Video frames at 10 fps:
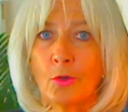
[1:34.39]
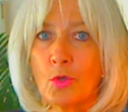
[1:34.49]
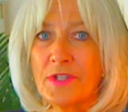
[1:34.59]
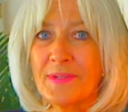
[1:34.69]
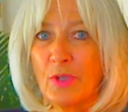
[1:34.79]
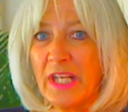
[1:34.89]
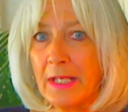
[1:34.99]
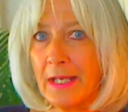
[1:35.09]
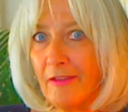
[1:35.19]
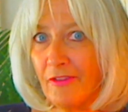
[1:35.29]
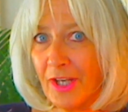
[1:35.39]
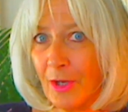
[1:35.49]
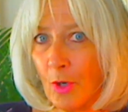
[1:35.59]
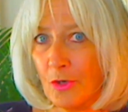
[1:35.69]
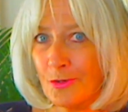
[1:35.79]
course we didn't have
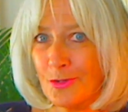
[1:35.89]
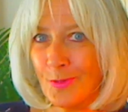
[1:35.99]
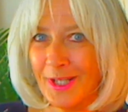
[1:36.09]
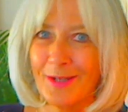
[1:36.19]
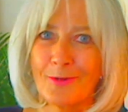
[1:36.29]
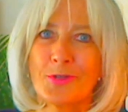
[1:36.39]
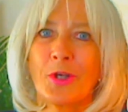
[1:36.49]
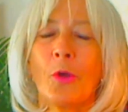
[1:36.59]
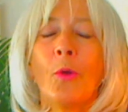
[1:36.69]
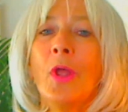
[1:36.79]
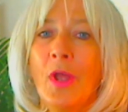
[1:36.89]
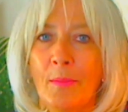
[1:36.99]
video 120 years ago,